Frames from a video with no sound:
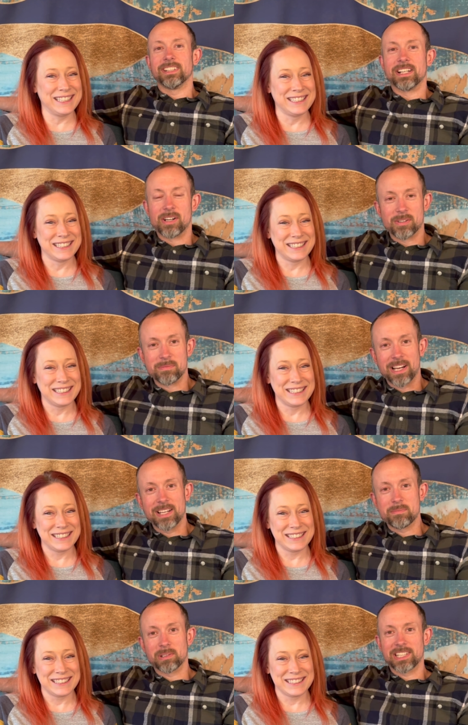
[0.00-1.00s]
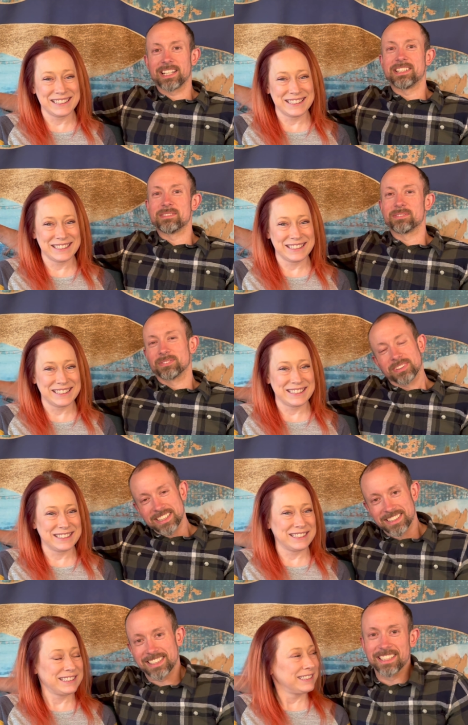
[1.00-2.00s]
Speaker 1: you know my protective
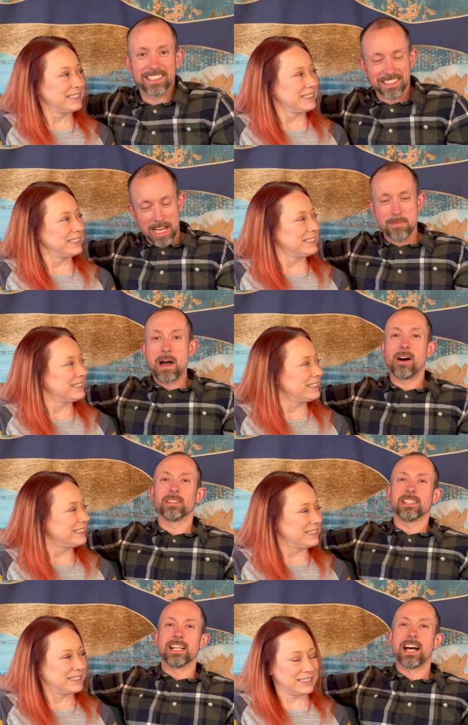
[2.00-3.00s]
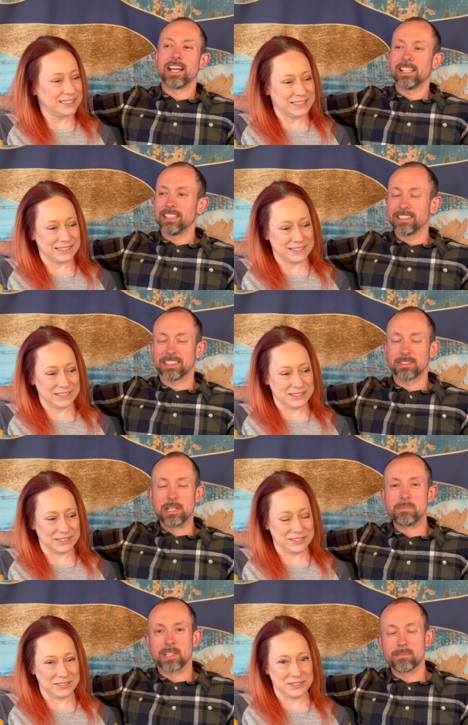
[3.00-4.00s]
instincts came out, and I screamed at the